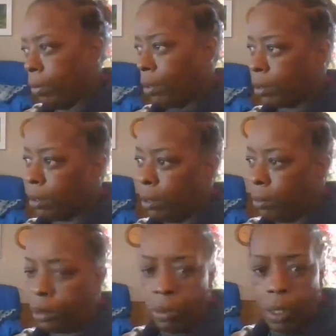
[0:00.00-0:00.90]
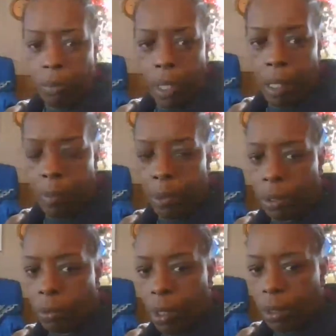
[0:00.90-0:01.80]
military, which will never
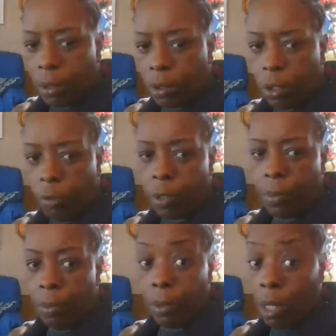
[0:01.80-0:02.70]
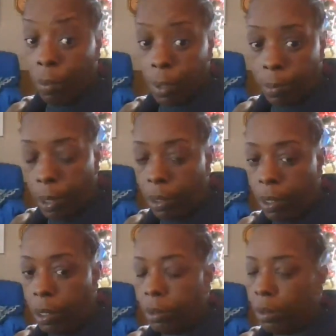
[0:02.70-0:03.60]
happen because once a service member, you always be
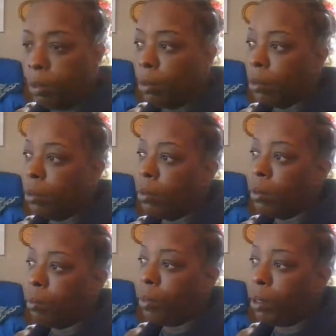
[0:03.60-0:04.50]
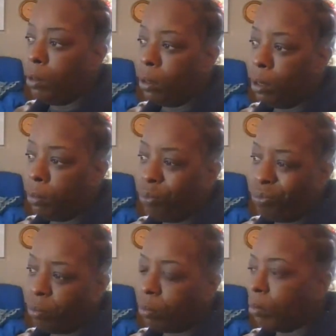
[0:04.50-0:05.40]
that. But you know,
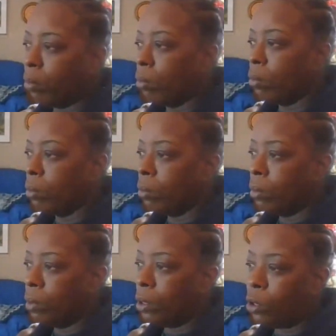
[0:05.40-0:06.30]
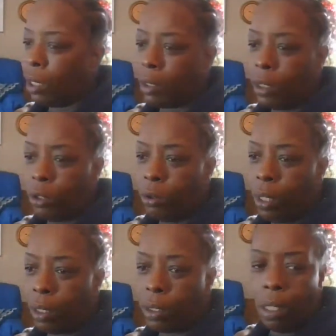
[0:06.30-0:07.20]
they try to teach you
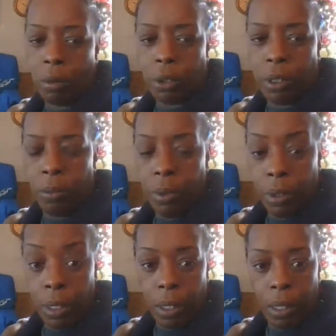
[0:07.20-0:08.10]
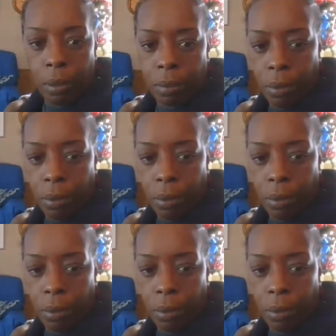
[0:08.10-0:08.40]
not to talk shit when you get out.